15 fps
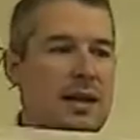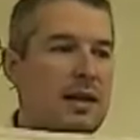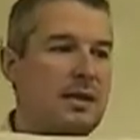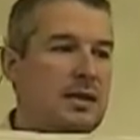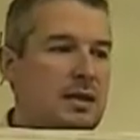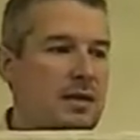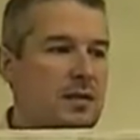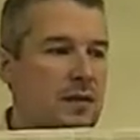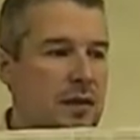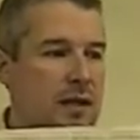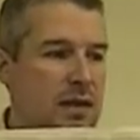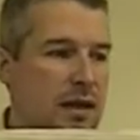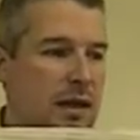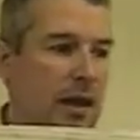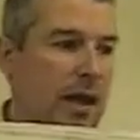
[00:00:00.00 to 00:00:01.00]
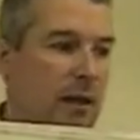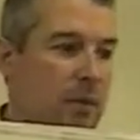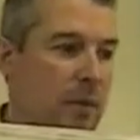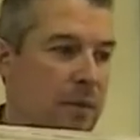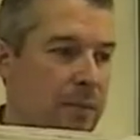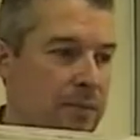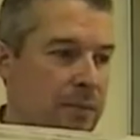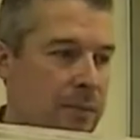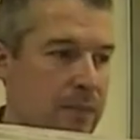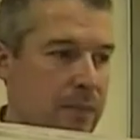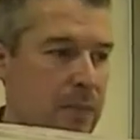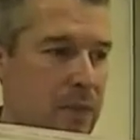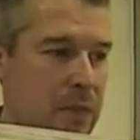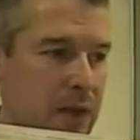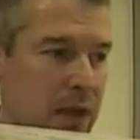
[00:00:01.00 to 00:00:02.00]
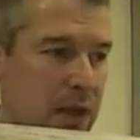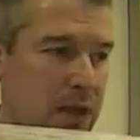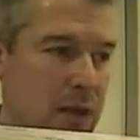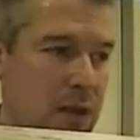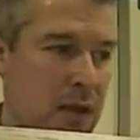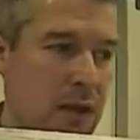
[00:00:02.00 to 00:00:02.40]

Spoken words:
Scientific claim. Okay?